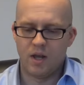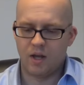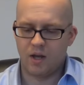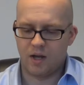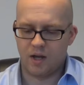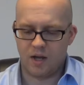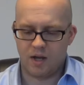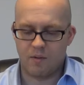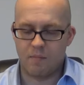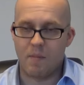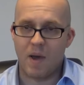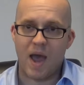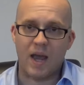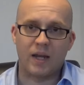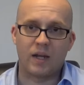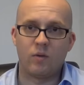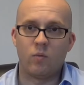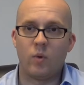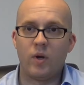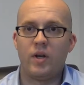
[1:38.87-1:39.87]

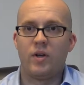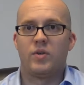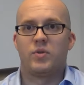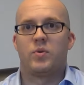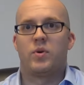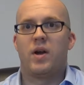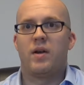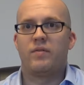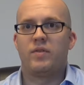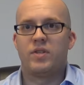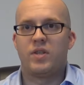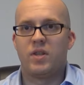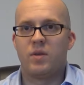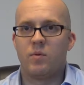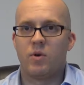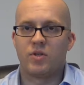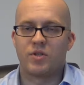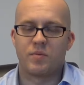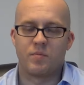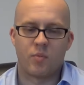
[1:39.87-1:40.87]
Mac and Windows were obviously the
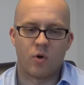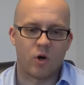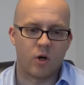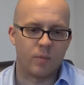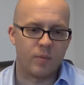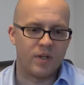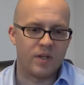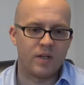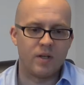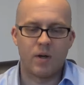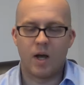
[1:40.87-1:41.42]
most important,